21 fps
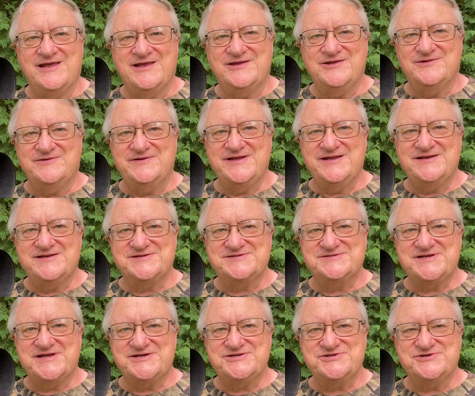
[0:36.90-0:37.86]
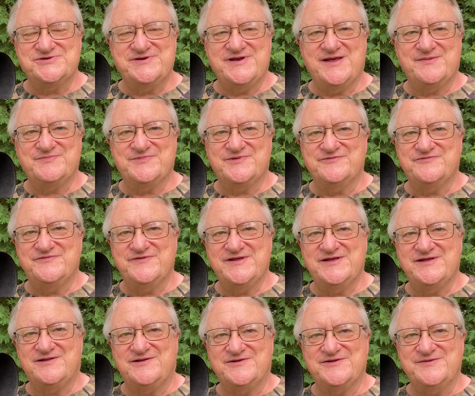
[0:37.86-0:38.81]
you'll need to set your depth of
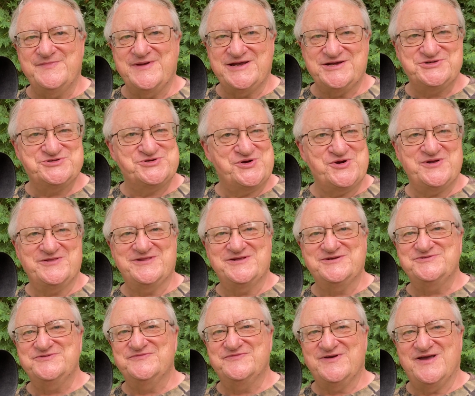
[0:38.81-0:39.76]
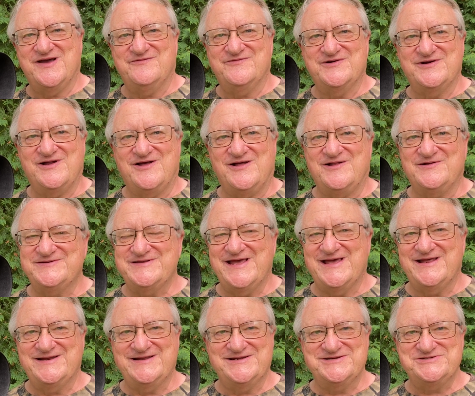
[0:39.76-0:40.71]
field to make sure that you've covered all
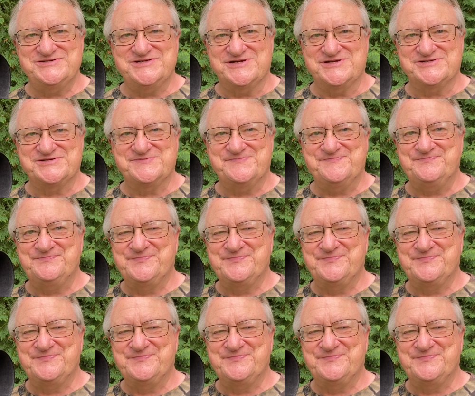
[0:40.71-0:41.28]
10 inches.